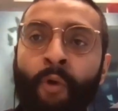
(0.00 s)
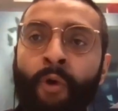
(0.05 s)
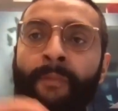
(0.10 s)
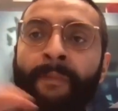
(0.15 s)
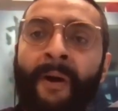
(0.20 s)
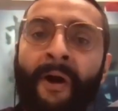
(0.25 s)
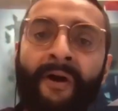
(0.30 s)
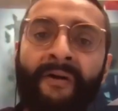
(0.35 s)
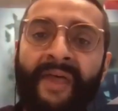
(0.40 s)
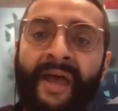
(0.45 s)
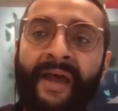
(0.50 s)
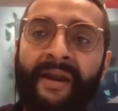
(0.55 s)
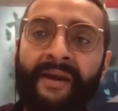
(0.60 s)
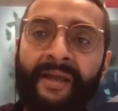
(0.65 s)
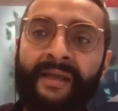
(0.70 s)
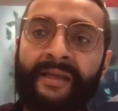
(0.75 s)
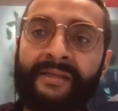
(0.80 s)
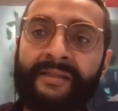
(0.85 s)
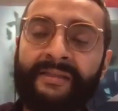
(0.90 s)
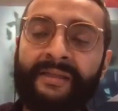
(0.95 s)
the core part of that
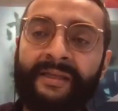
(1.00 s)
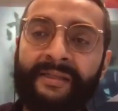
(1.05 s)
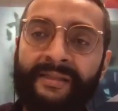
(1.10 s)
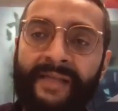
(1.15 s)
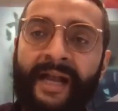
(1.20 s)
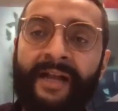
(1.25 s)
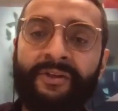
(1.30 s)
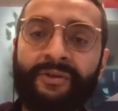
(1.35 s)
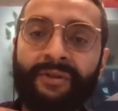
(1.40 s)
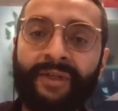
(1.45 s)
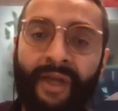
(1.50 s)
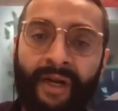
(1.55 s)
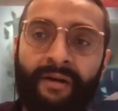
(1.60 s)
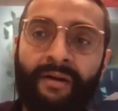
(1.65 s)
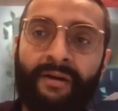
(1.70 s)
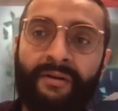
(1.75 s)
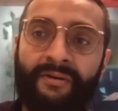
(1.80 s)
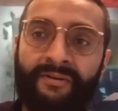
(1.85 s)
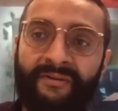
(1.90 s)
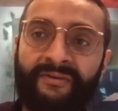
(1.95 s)
is actually
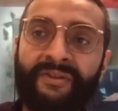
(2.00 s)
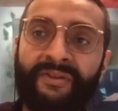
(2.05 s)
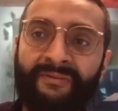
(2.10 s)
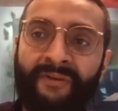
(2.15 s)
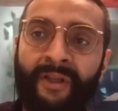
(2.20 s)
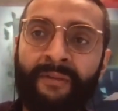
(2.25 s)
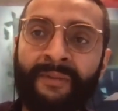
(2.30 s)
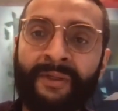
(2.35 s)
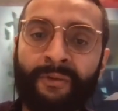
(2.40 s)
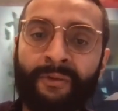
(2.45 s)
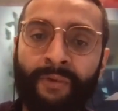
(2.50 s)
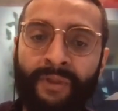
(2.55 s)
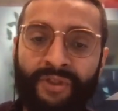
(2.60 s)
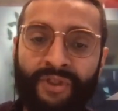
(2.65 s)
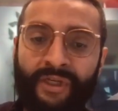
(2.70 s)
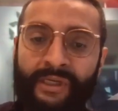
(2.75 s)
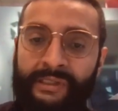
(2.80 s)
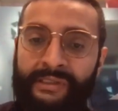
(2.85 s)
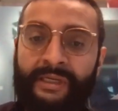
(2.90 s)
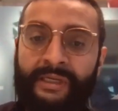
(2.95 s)
error-driven development,
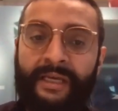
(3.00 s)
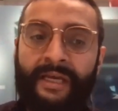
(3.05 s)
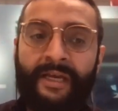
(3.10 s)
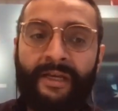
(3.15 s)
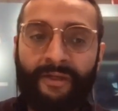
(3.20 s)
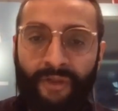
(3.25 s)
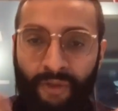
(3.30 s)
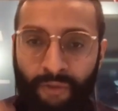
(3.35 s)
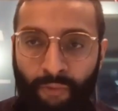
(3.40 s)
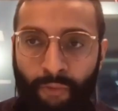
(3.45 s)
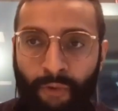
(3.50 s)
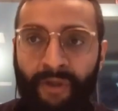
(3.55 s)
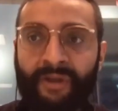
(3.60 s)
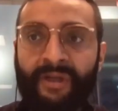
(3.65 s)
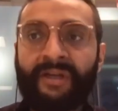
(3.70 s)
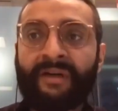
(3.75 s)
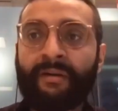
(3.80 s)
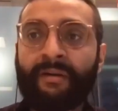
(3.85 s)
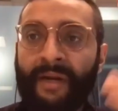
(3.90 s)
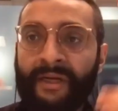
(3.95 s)
which is you
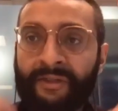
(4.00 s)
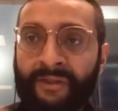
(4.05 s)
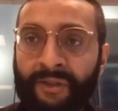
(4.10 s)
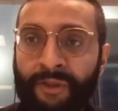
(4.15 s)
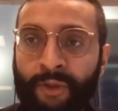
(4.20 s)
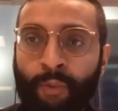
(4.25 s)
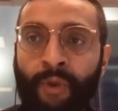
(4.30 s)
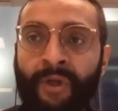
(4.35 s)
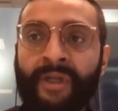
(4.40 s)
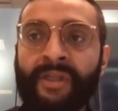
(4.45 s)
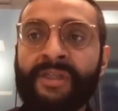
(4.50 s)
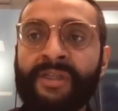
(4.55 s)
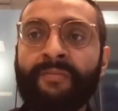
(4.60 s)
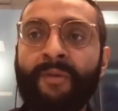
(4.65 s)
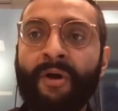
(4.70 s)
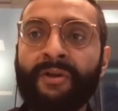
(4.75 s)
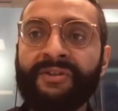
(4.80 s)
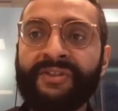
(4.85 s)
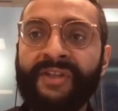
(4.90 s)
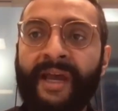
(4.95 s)
work incrementally, you work in
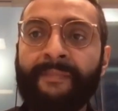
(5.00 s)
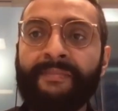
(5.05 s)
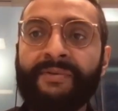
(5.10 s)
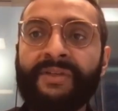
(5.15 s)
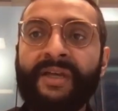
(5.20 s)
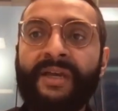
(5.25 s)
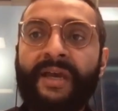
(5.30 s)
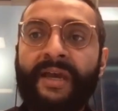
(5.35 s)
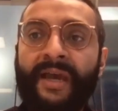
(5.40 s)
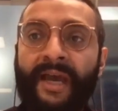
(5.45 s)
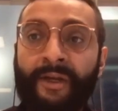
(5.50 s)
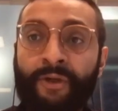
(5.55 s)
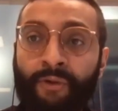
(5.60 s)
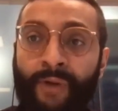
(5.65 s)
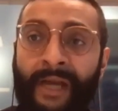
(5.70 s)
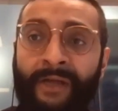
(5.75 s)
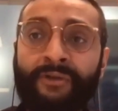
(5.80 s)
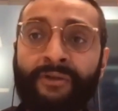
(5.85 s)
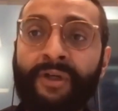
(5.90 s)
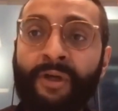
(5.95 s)
small steps, and
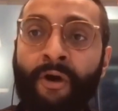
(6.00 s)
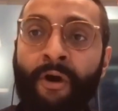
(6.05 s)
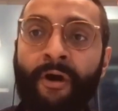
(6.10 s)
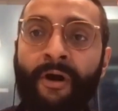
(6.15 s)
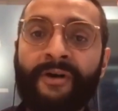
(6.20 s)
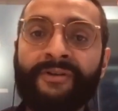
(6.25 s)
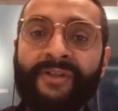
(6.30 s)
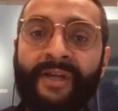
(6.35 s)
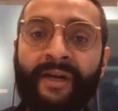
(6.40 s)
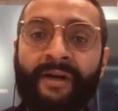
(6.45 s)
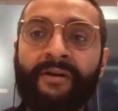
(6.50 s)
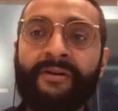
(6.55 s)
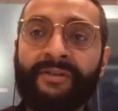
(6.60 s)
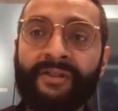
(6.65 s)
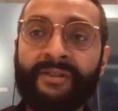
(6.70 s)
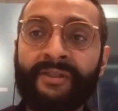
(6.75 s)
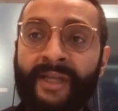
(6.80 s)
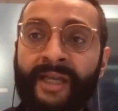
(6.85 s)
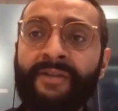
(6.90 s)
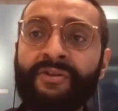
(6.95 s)
you actually cause
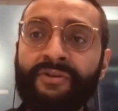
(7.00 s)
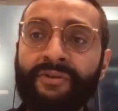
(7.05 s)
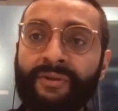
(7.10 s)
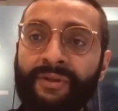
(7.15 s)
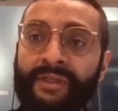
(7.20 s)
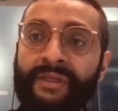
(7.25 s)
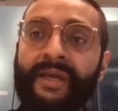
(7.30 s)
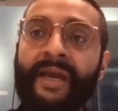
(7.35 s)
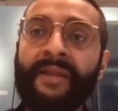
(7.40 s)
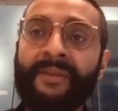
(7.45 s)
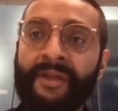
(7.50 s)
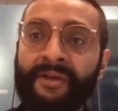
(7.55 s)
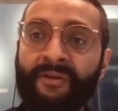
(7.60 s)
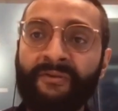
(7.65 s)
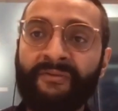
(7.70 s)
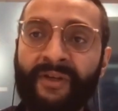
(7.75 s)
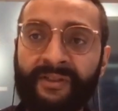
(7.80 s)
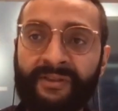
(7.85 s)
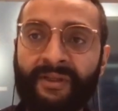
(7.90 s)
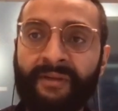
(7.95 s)
errors intentionally, and then
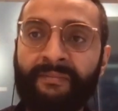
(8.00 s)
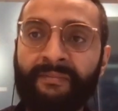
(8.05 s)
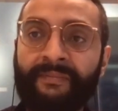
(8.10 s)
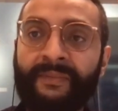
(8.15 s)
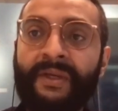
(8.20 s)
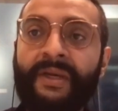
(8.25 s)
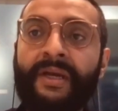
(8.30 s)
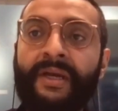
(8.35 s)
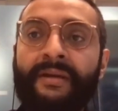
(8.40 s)
you fix them.